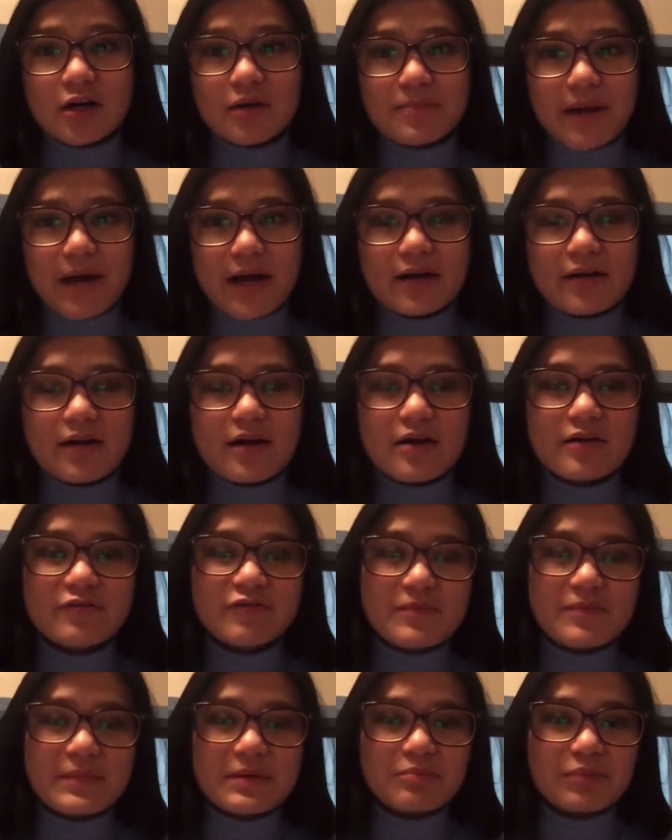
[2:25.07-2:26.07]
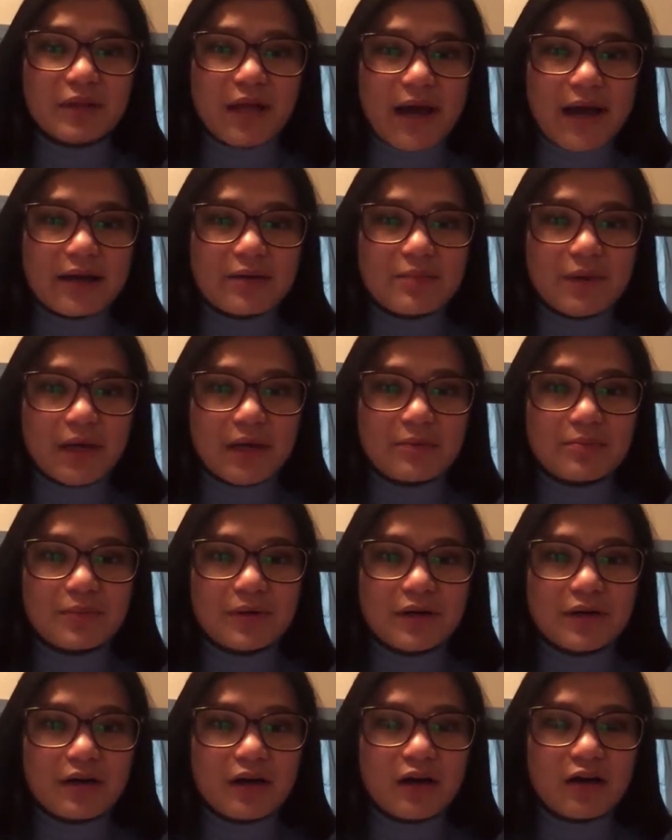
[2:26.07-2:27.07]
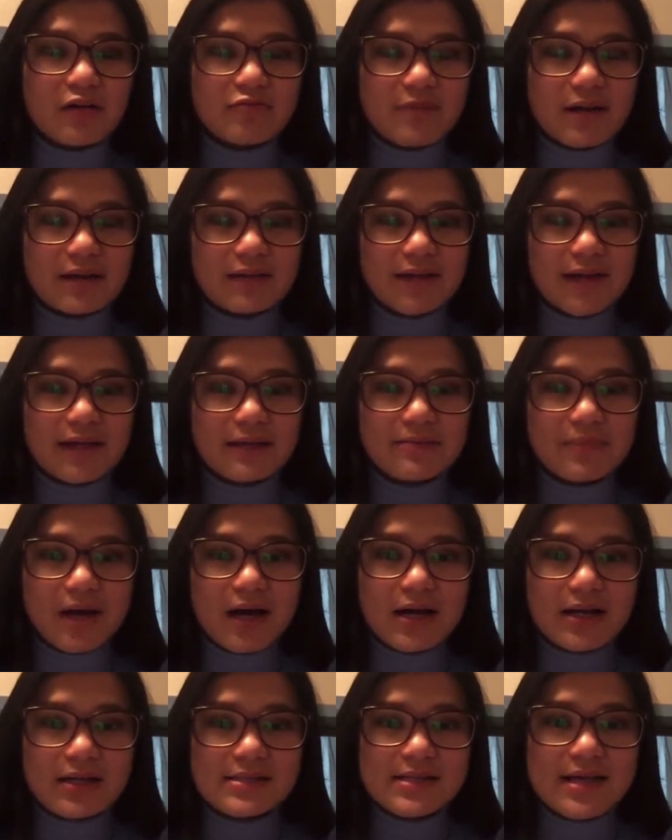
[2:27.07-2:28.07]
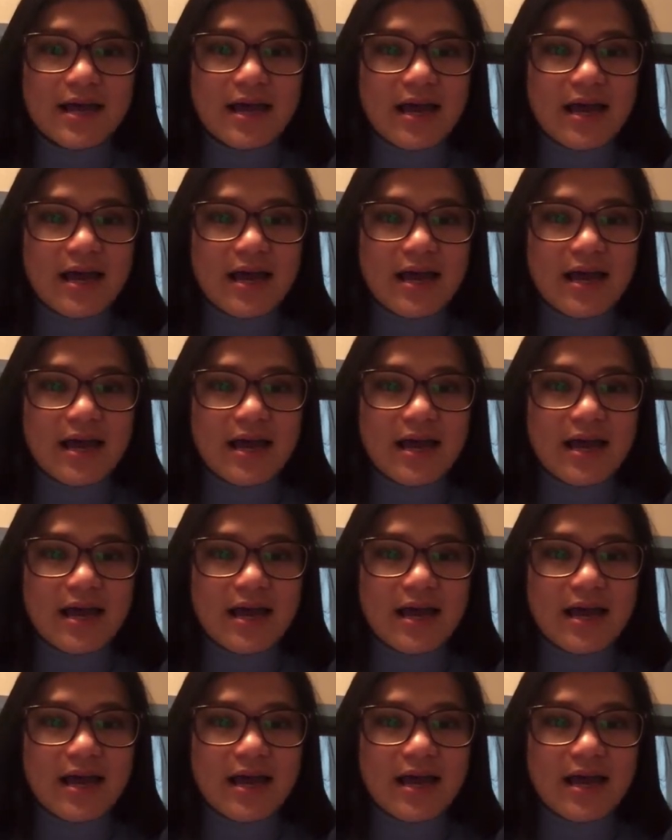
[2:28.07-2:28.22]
background from the black paper of my light box,